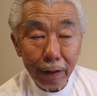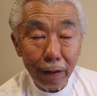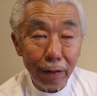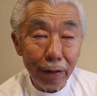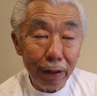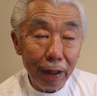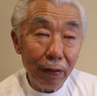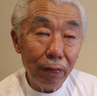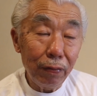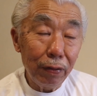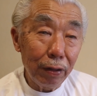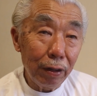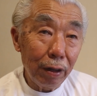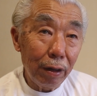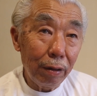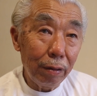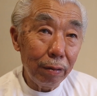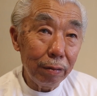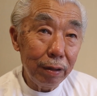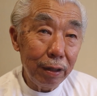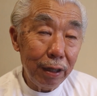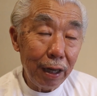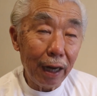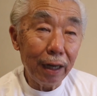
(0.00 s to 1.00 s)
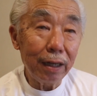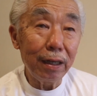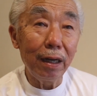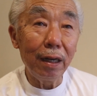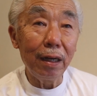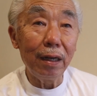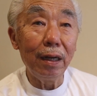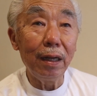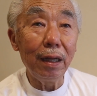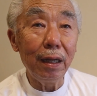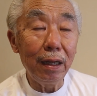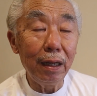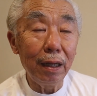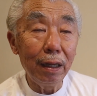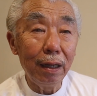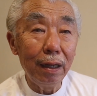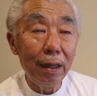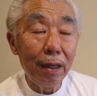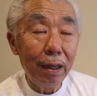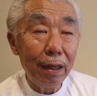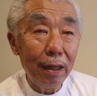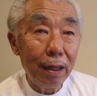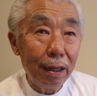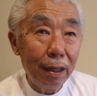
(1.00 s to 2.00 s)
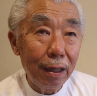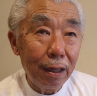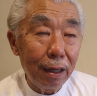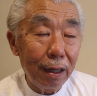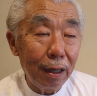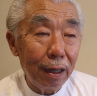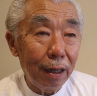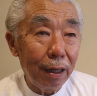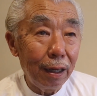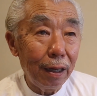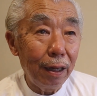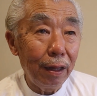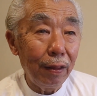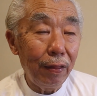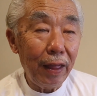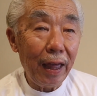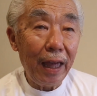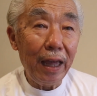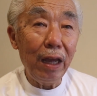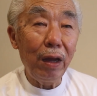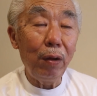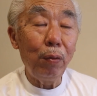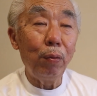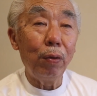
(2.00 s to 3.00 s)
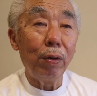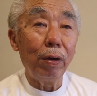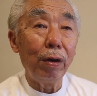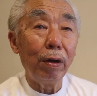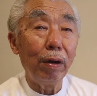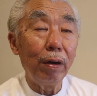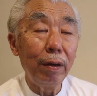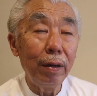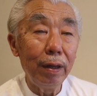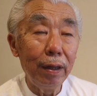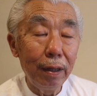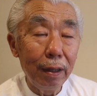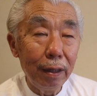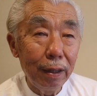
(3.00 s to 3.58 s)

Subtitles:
Because even though technically they were